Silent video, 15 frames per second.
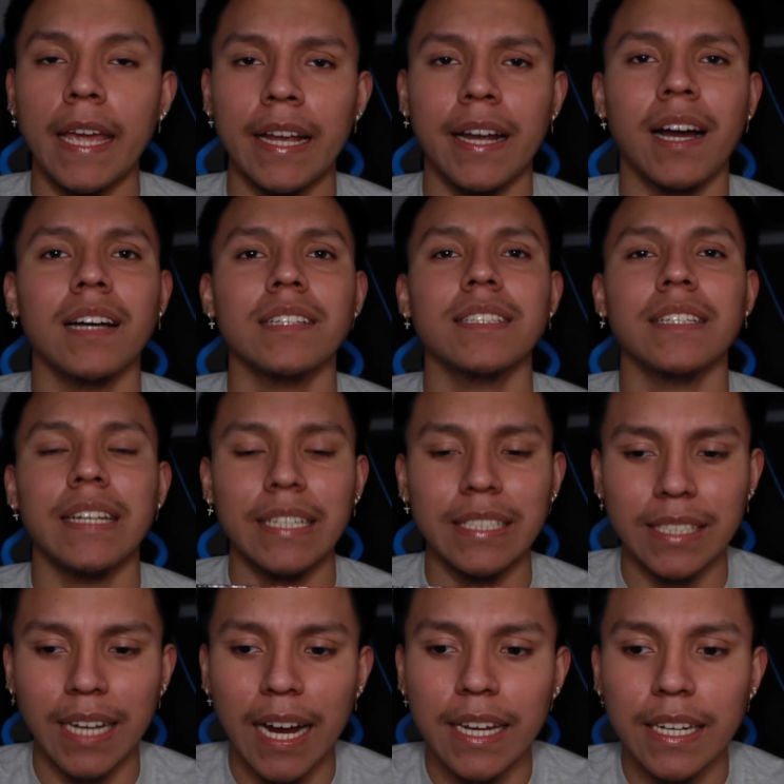in constant
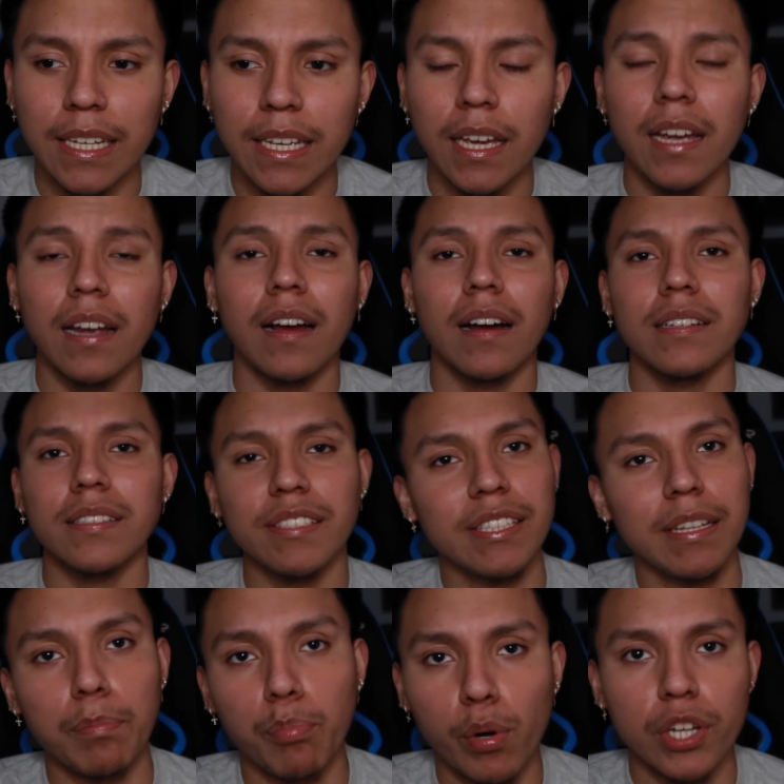anxiety,
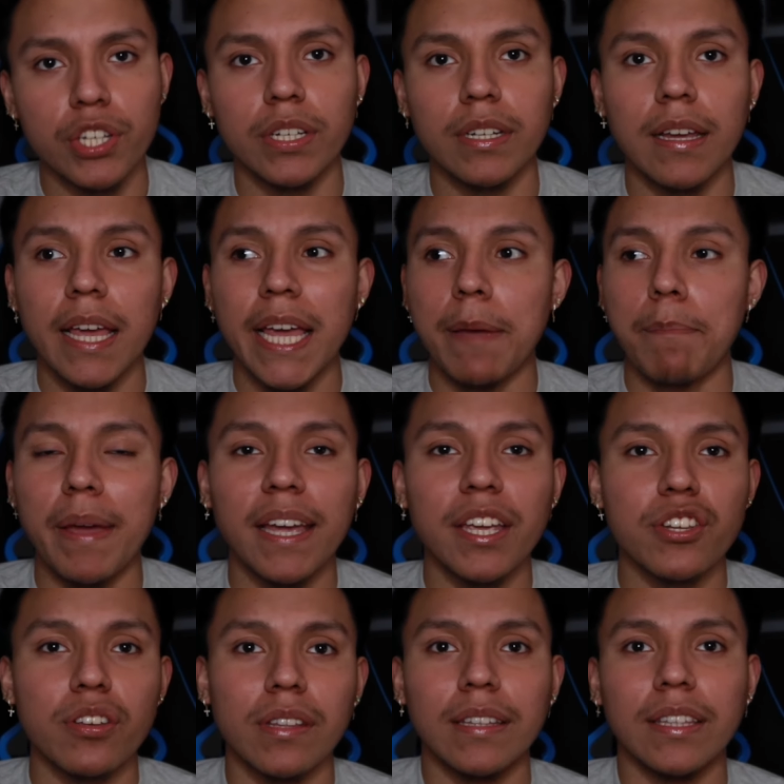constant depression,
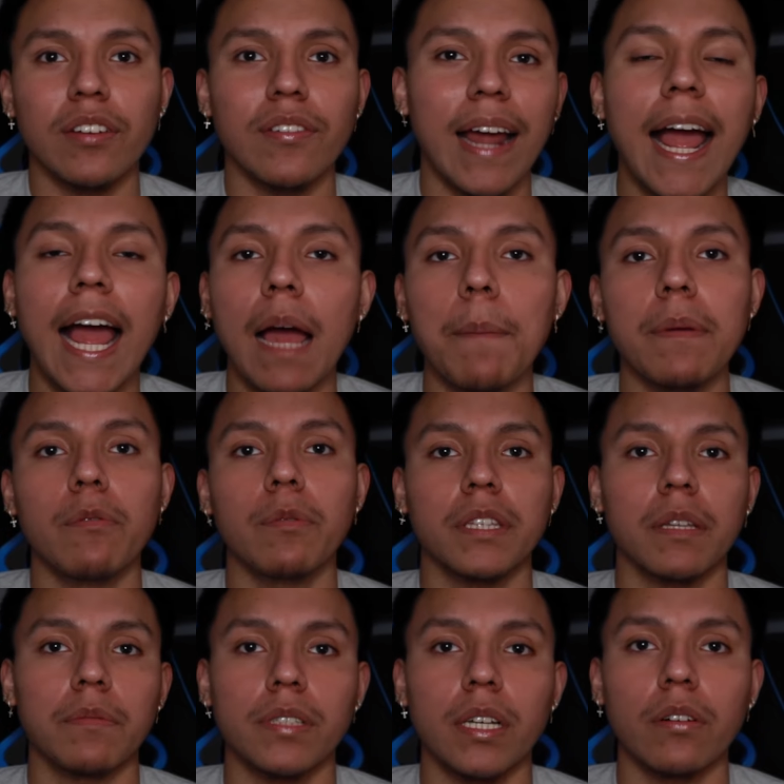making sure that they're not happy
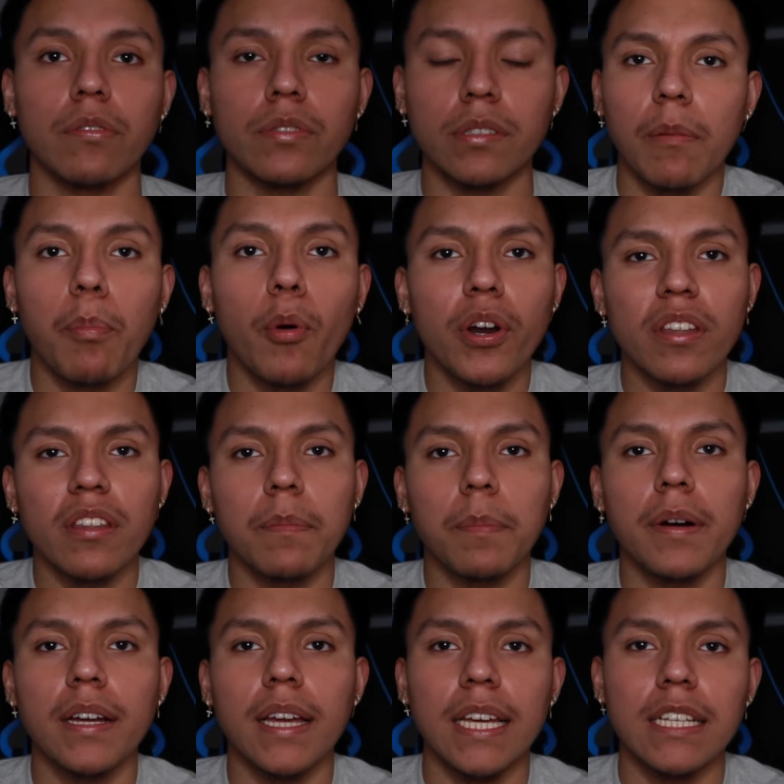with themselves. The point of the
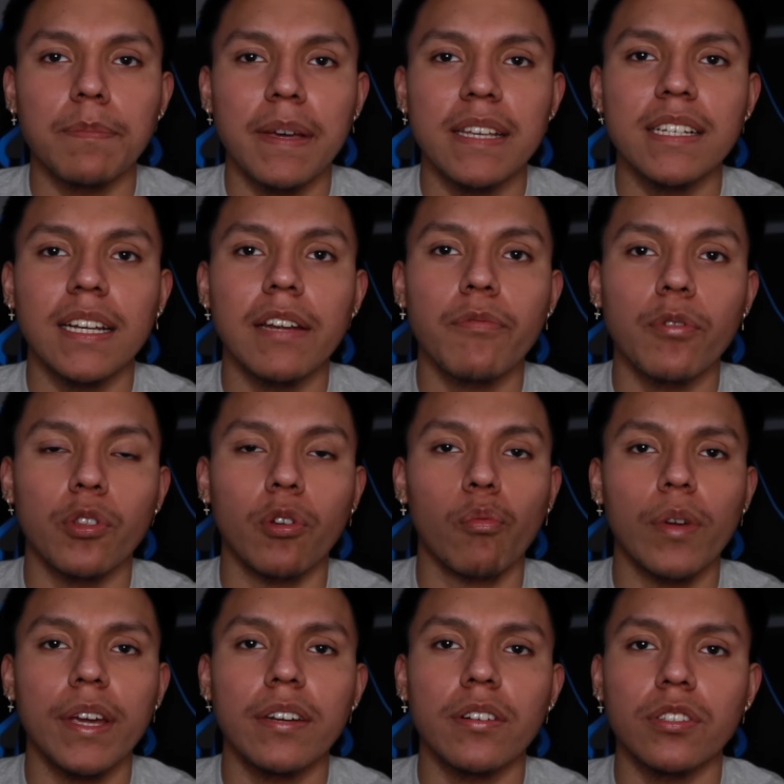book is basically for the
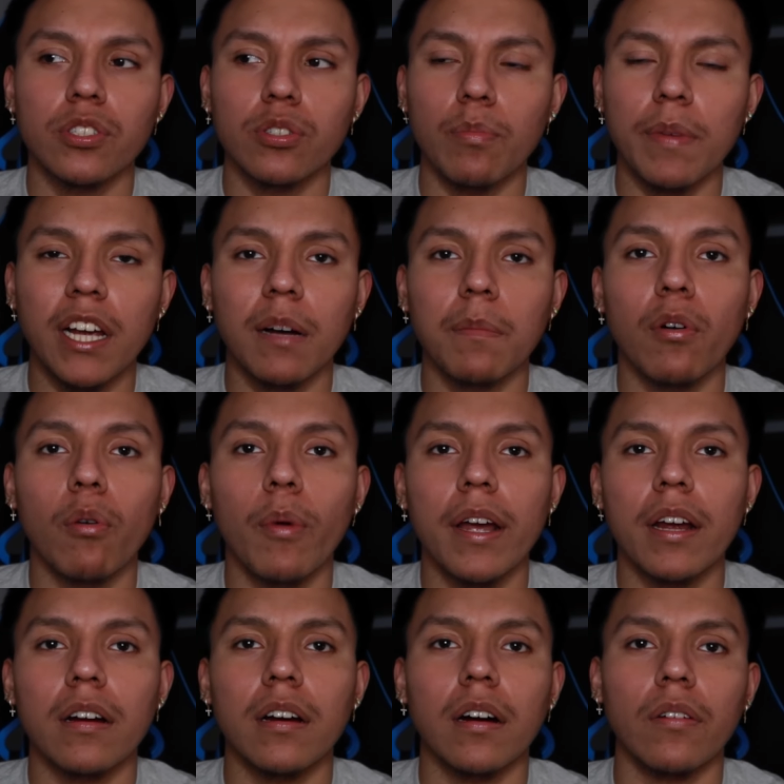reader to become
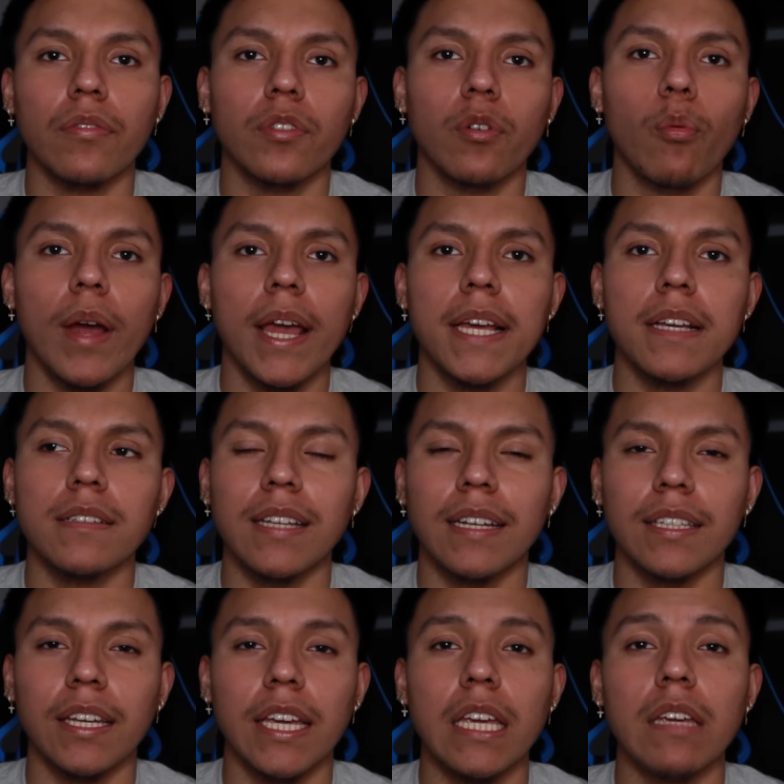aware of the ways
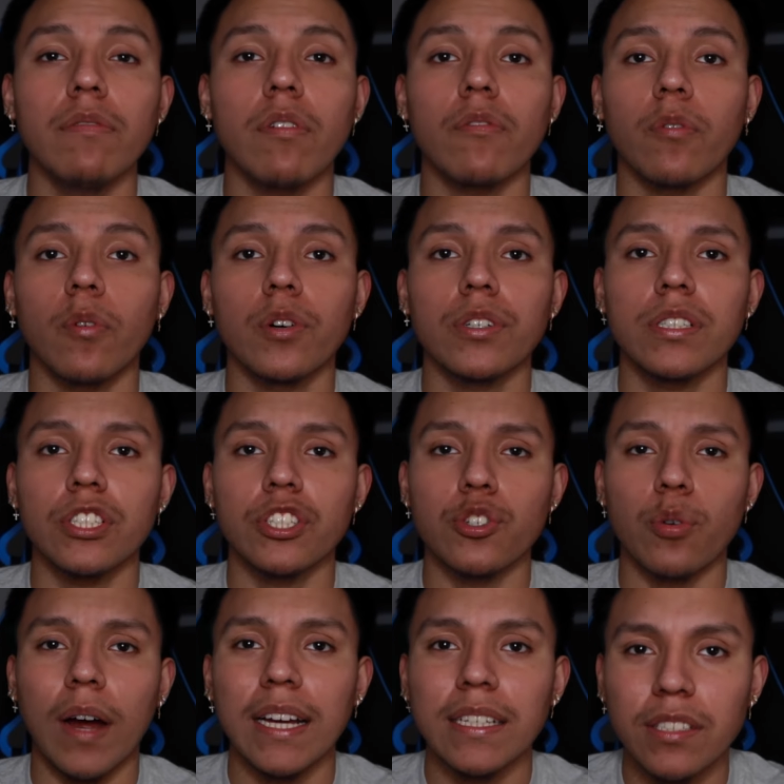that the evil forces
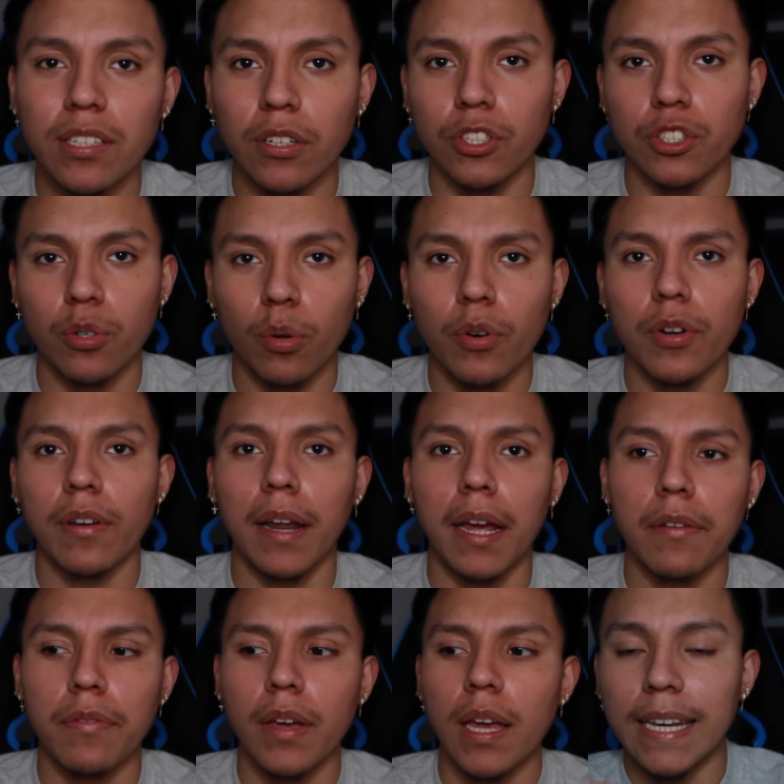try to control your
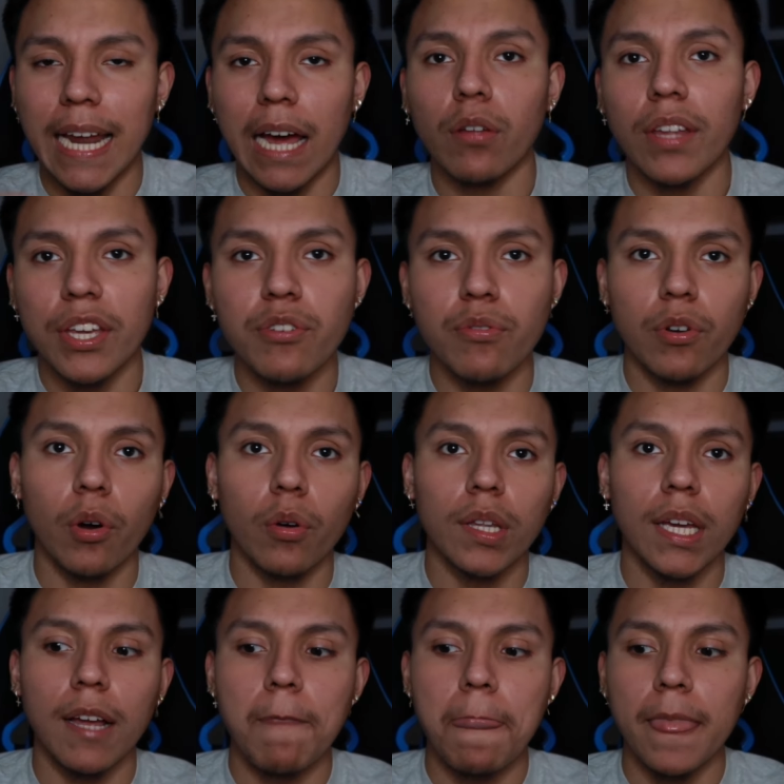life. Now that you know
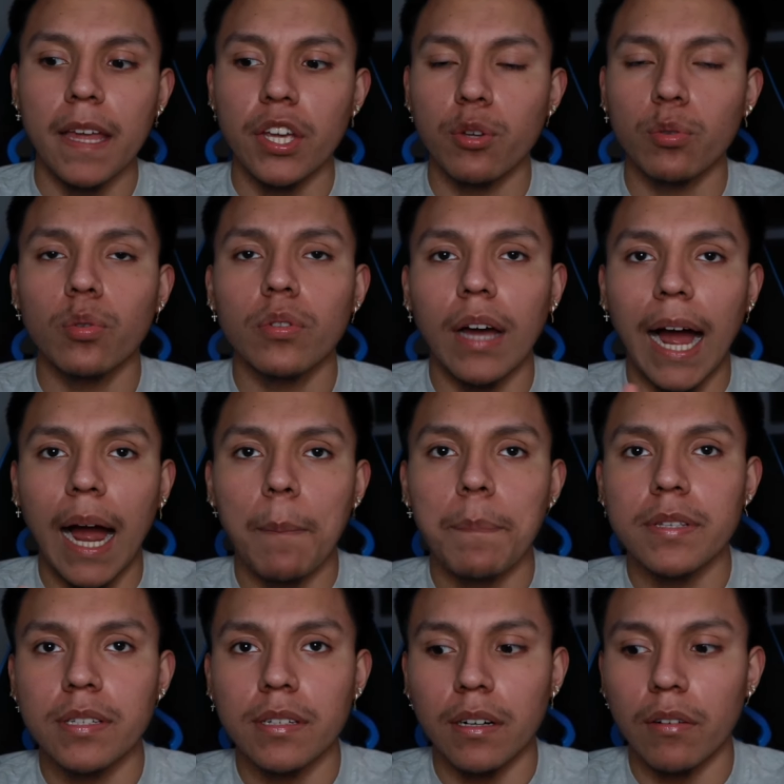that, you do the
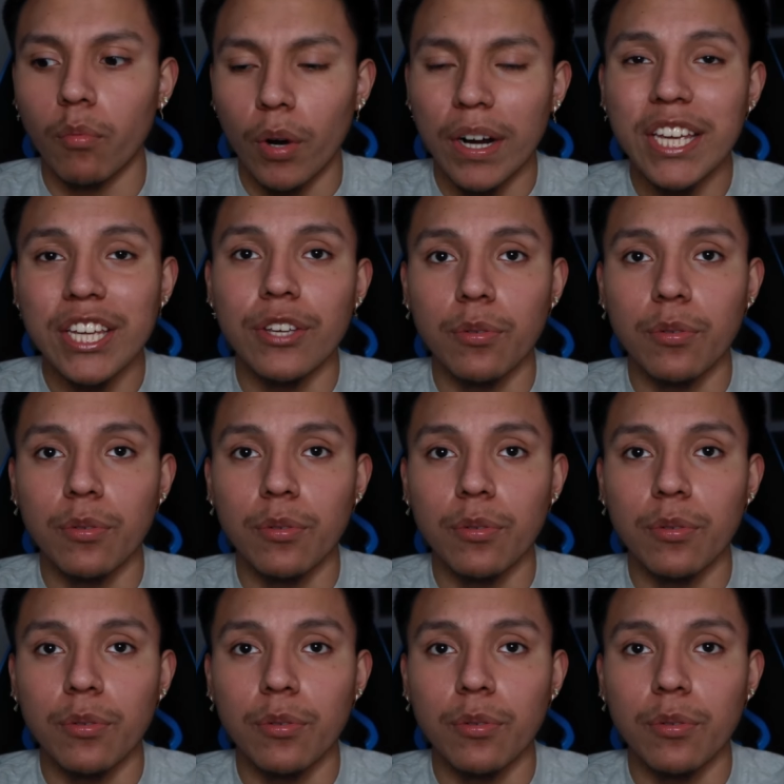opposite of what he